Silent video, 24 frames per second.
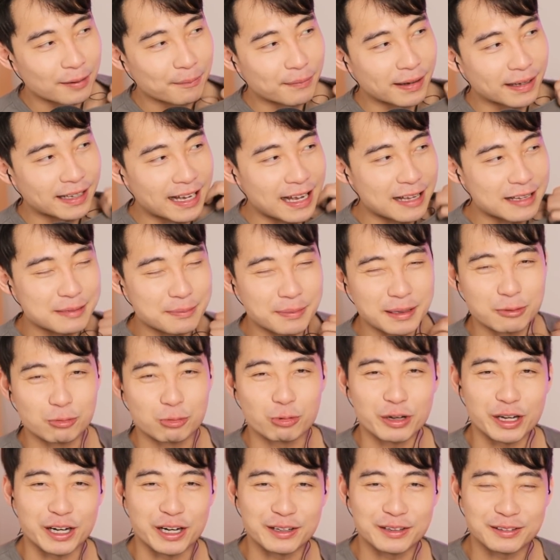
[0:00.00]
but then it's a bit
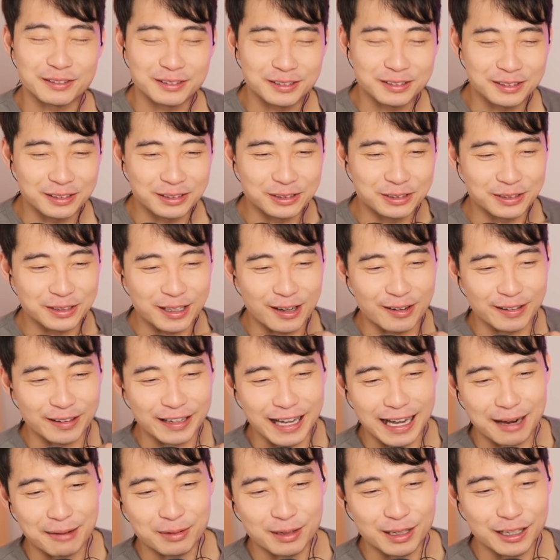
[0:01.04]
weird to do that on
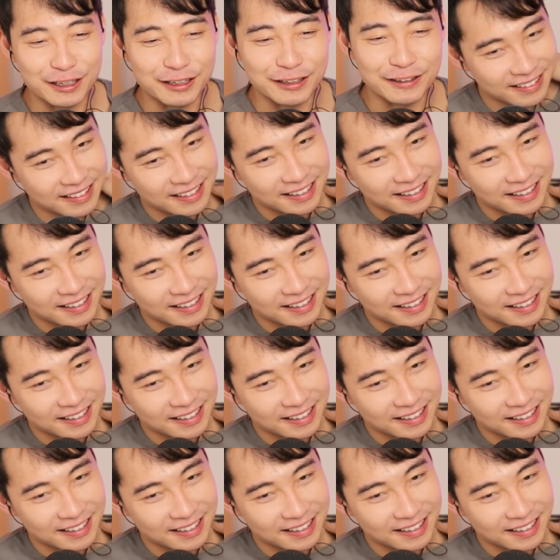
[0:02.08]
camera.